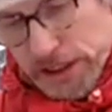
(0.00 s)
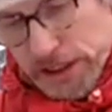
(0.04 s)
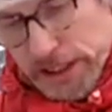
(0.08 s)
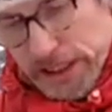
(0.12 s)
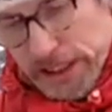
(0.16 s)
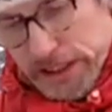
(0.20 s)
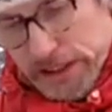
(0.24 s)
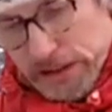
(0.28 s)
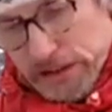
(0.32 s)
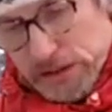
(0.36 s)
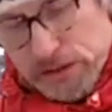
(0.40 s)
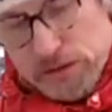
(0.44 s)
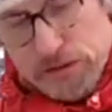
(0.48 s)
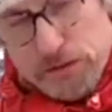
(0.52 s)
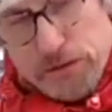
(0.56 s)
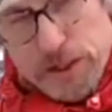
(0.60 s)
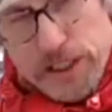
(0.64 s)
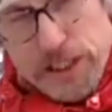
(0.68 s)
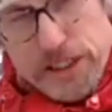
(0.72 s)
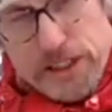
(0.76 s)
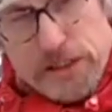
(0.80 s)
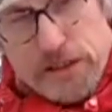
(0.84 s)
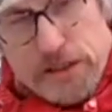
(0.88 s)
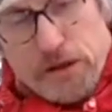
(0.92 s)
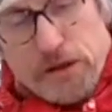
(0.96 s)
connected
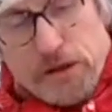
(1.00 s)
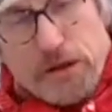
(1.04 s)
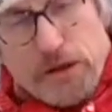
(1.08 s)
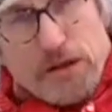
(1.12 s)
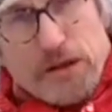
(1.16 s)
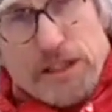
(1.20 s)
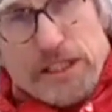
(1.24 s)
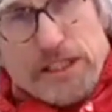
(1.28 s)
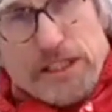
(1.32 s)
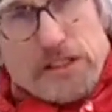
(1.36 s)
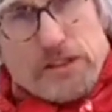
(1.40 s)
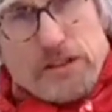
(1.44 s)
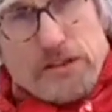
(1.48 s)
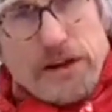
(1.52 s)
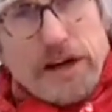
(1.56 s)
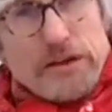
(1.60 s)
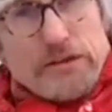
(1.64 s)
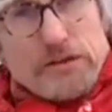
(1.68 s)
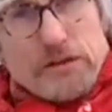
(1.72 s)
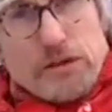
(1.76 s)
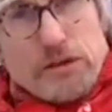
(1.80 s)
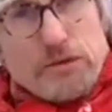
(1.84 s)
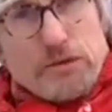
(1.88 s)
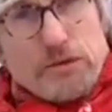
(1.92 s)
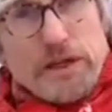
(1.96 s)
with or is
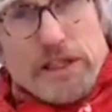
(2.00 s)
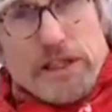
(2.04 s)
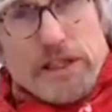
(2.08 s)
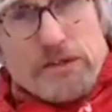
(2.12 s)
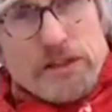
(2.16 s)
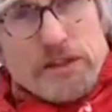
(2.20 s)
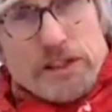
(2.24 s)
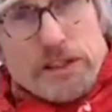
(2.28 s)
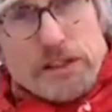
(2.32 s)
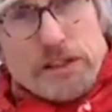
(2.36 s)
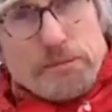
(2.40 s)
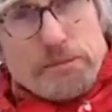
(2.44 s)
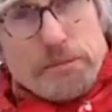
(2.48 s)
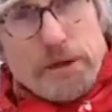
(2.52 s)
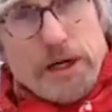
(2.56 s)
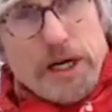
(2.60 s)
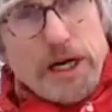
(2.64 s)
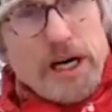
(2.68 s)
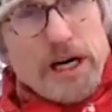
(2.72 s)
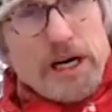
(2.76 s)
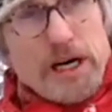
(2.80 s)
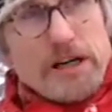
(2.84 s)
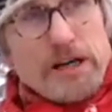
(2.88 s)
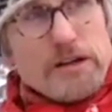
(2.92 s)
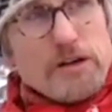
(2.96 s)
around you, whether it's a
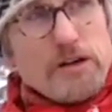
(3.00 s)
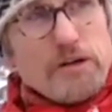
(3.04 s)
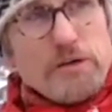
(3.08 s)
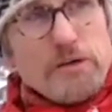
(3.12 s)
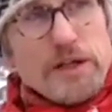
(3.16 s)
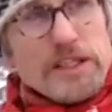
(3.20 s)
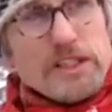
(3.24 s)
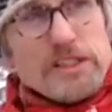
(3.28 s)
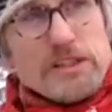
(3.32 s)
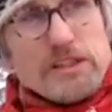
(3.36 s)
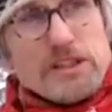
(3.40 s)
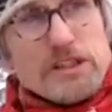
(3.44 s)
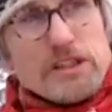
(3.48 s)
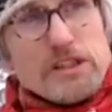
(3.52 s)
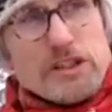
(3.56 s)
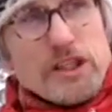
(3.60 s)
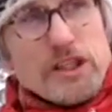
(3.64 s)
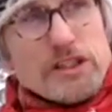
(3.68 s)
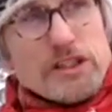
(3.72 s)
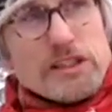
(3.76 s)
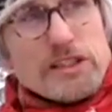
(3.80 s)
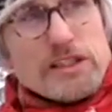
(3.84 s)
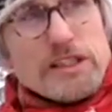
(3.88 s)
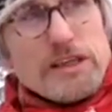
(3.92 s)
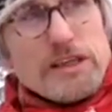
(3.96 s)
park or whether it's just